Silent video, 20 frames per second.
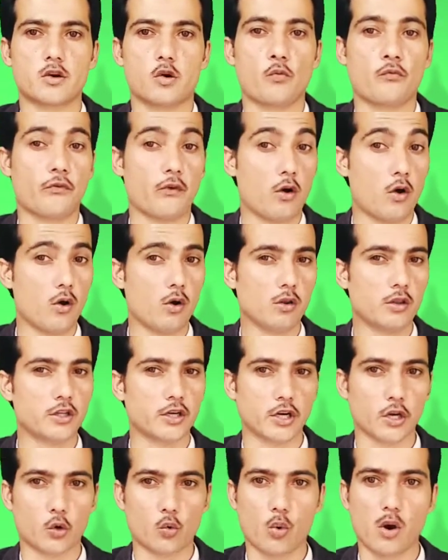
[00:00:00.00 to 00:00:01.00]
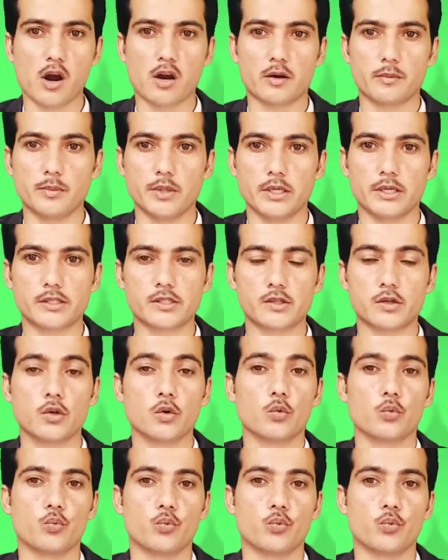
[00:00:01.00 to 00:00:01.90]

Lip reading: of all the requirements